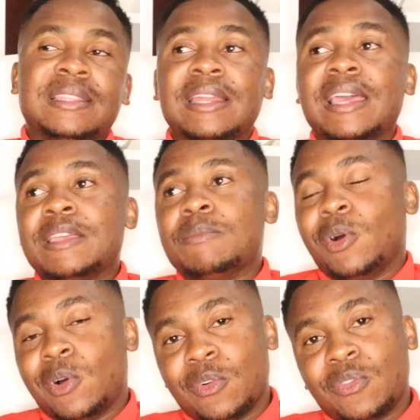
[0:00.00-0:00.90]
the name
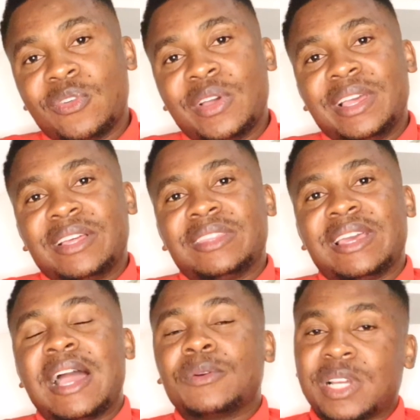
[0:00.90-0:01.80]
of
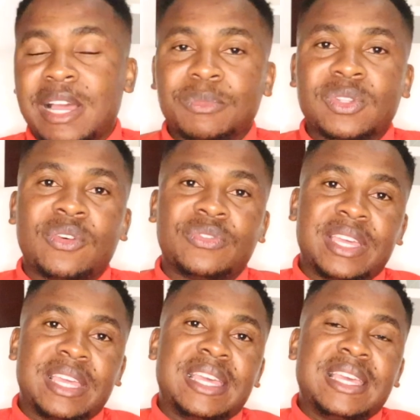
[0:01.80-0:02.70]
the outcomes of
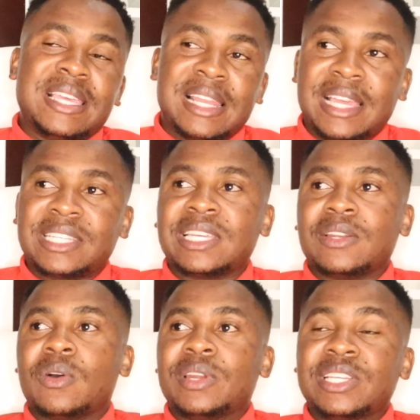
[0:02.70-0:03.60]
the
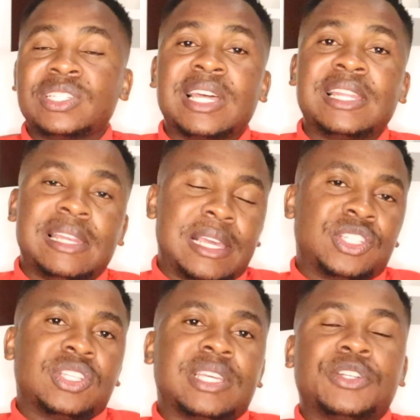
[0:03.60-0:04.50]
election or national
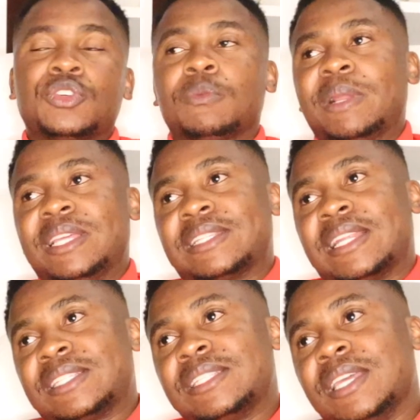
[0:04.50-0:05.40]
election that took place
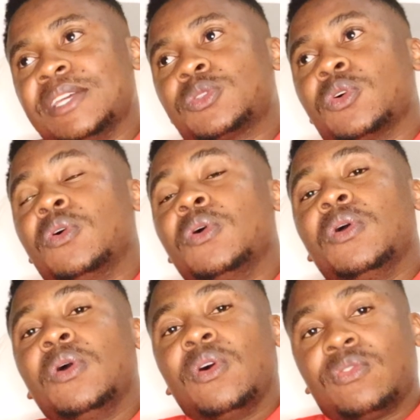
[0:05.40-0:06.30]
last year. So,
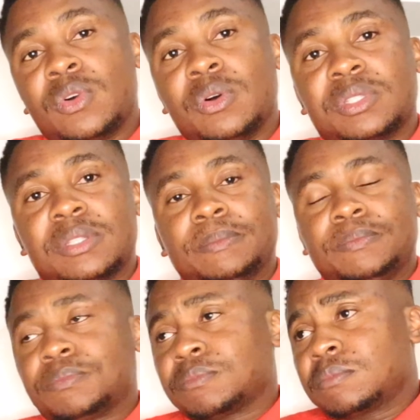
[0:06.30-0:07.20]
of course,
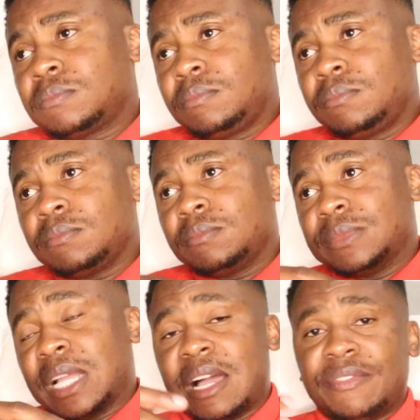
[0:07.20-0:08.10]

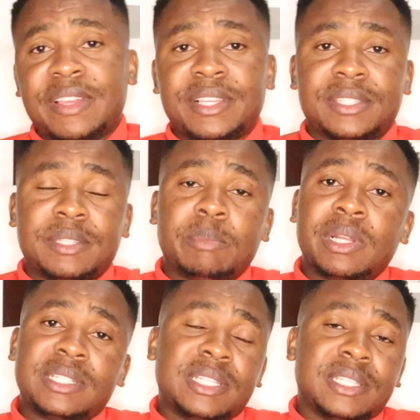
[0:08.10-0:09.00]
affairs,
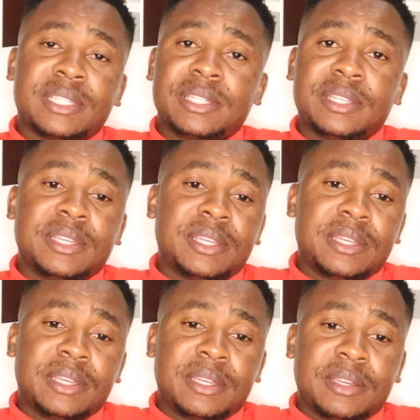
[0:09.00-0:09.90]
politics,
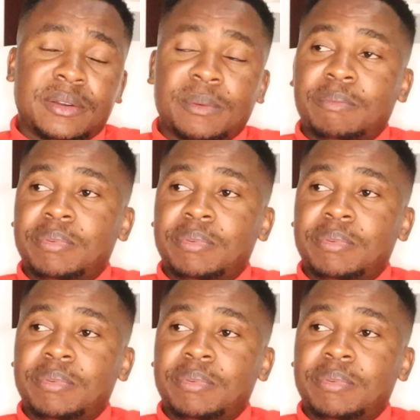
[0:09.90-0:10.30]
uh,